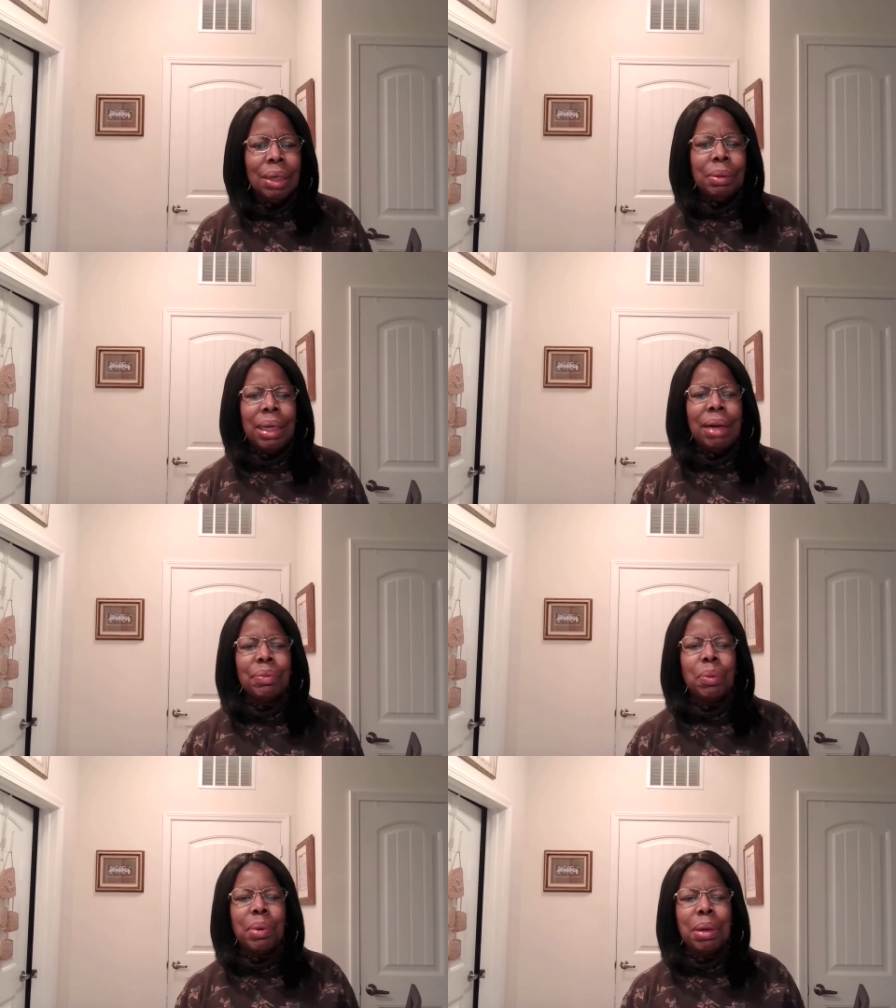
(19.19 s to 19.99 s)
we have
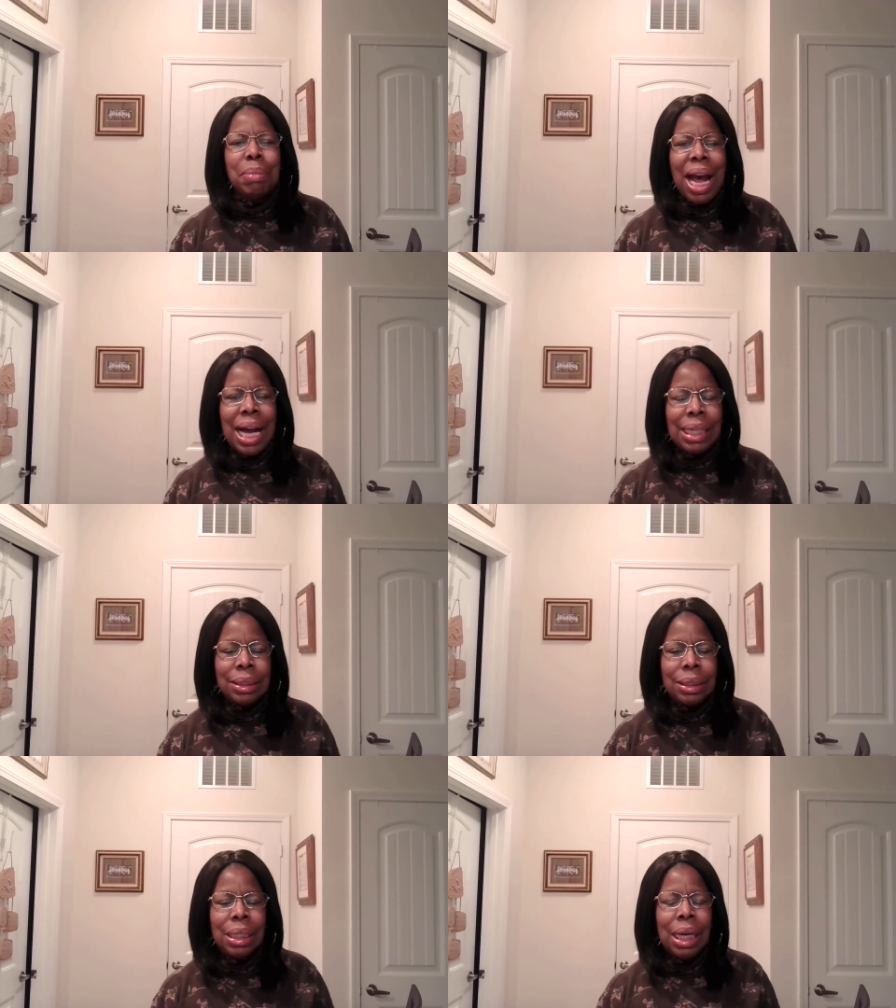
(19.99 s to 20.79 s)
to wear
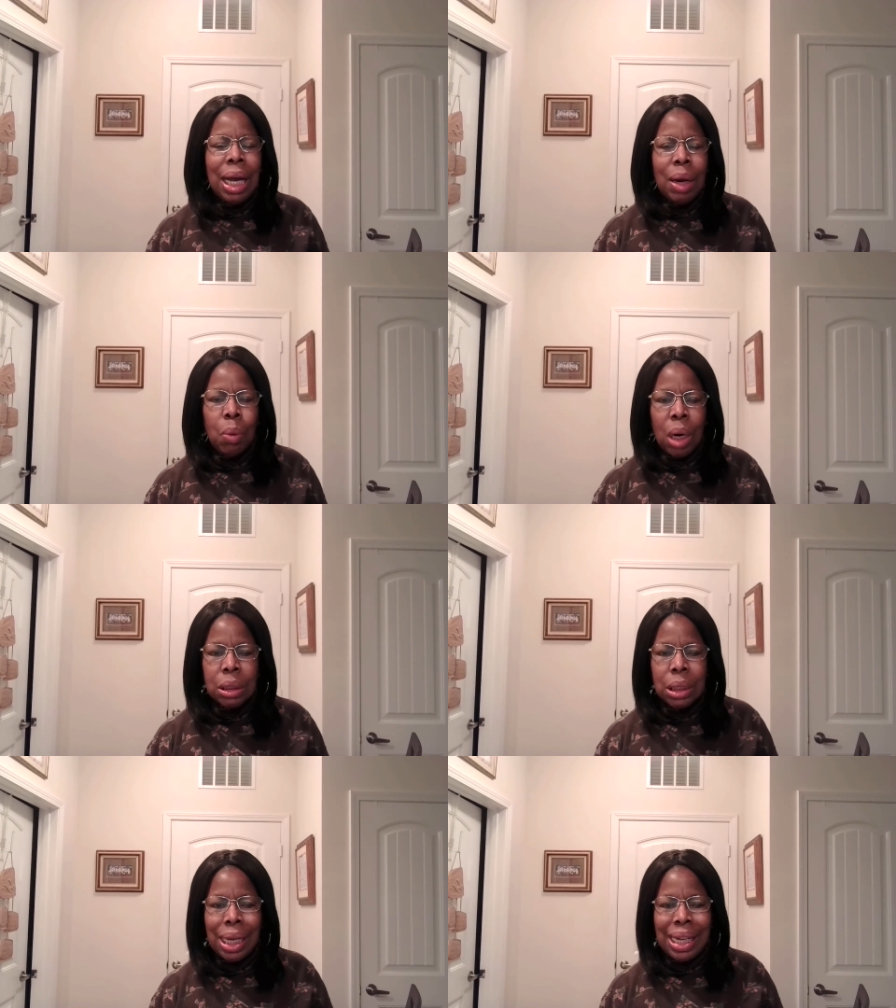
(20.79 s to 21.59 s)
masks, and
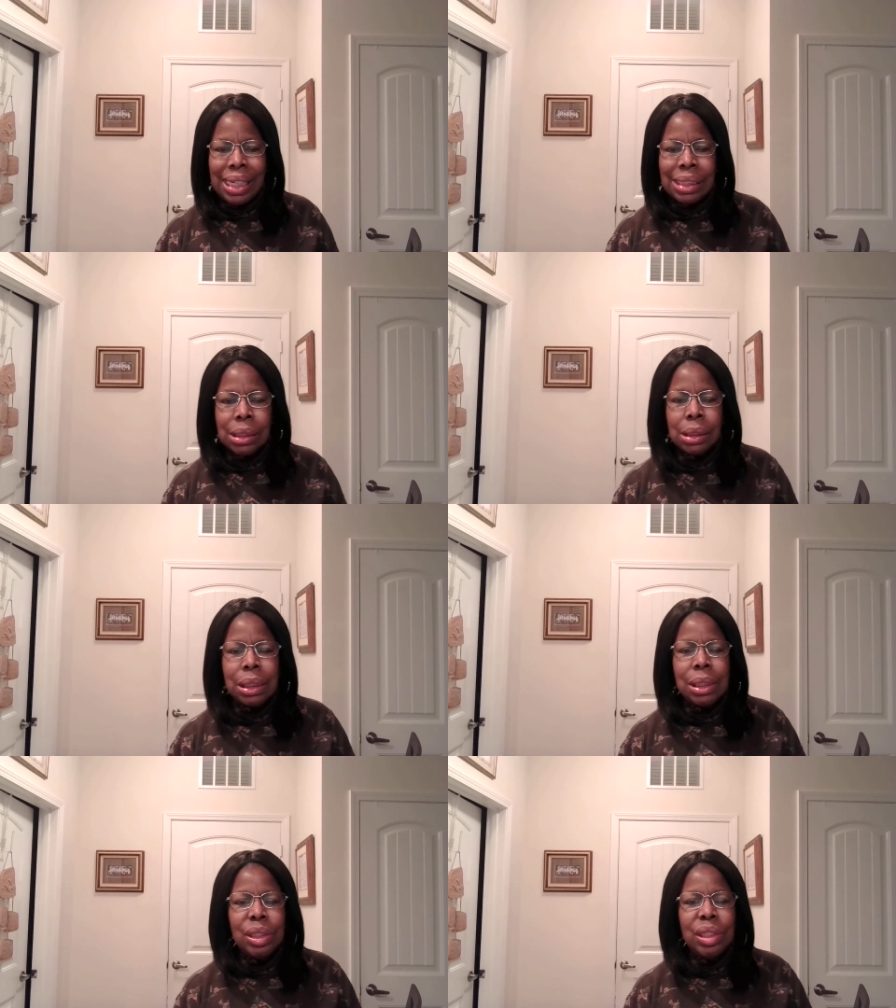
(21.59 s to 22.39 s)
wash our hands
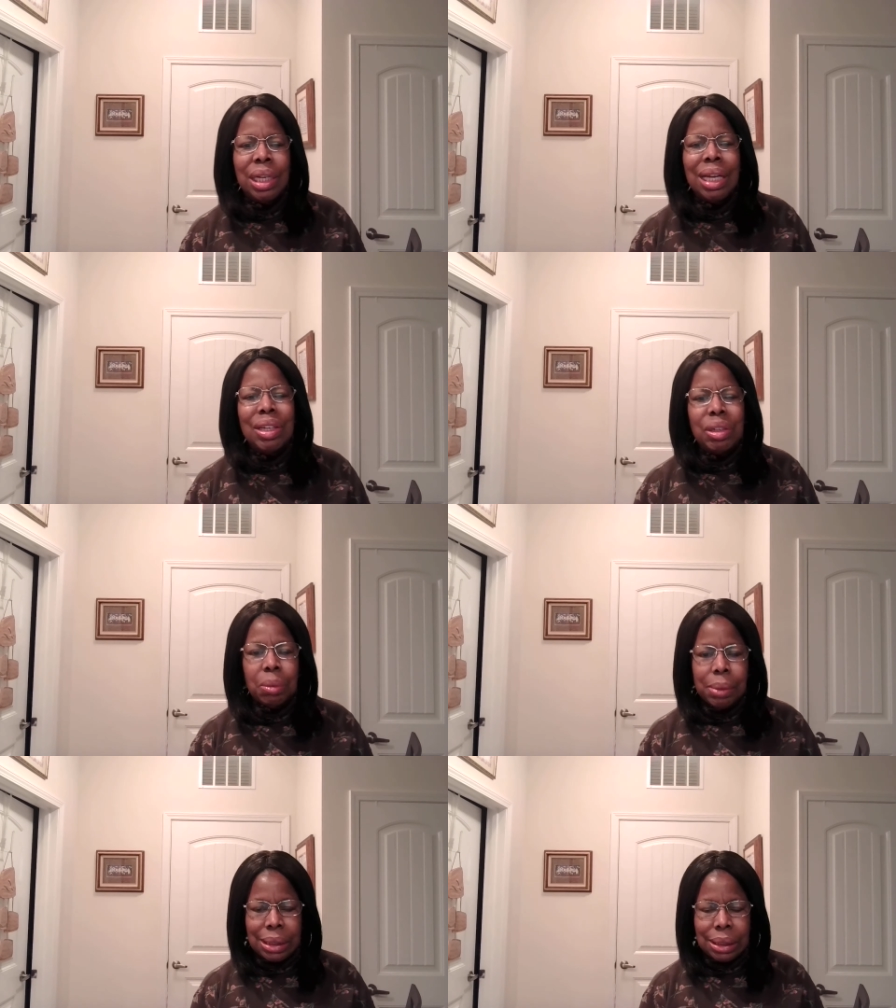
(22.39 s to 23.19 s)

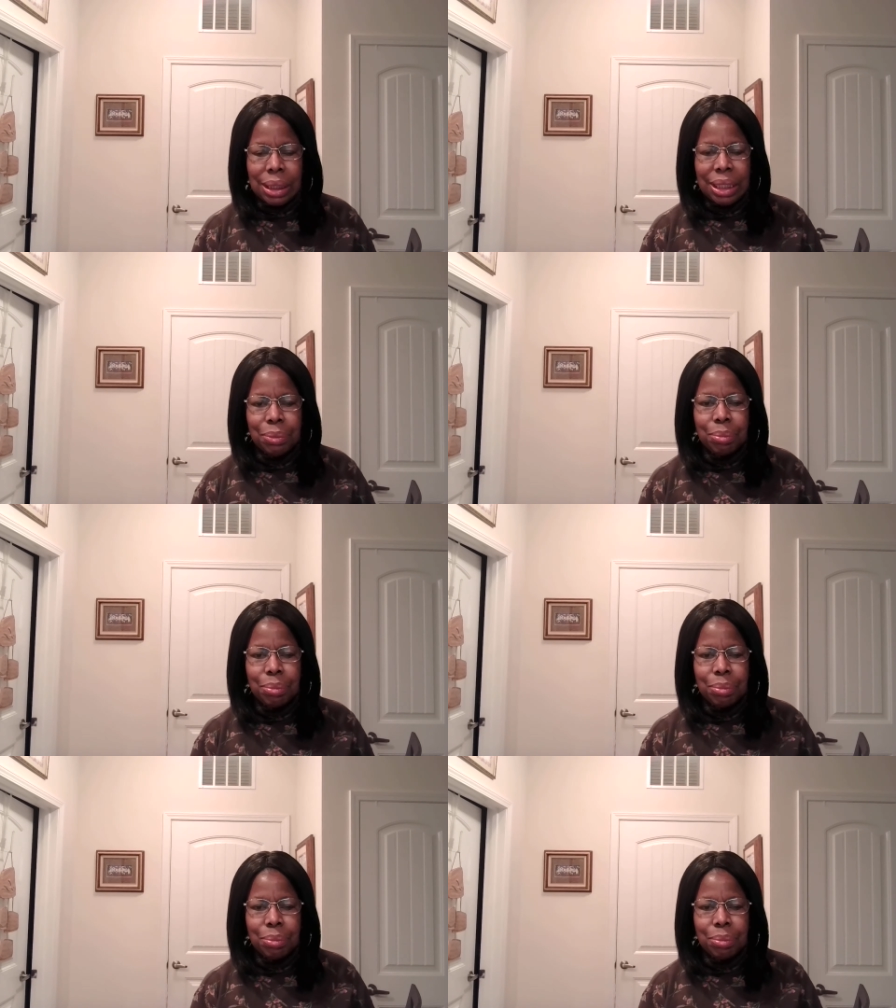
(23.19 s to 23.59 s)
continuously.